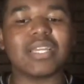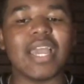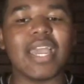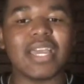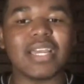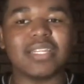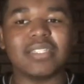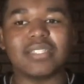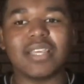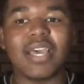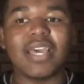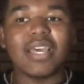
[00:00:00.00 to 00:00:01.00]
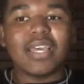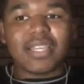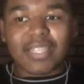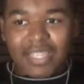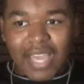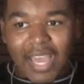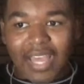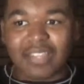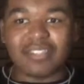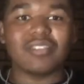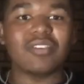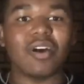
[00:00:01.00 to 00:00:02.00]
And yeah,
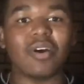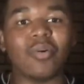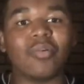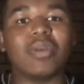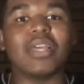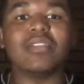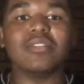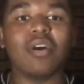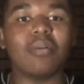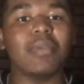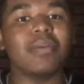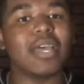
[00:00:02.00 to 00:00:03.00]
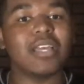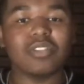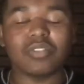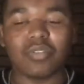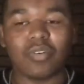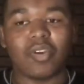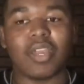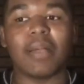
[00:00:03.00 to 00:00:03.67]
so he told me his story.